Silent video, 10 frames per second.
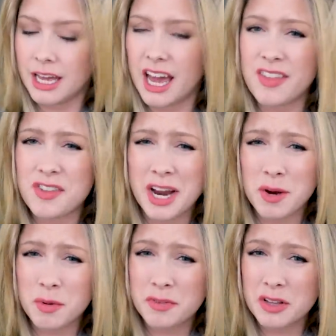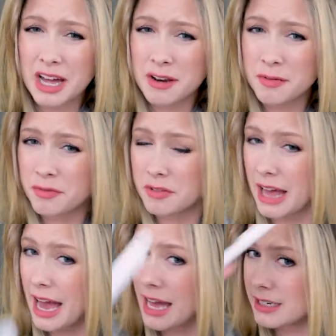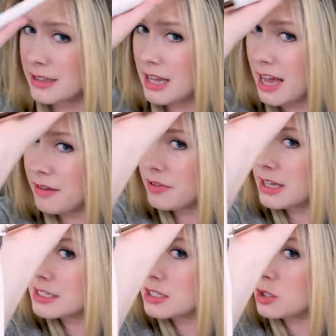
and then their hair will feel kind of flat and lifeless.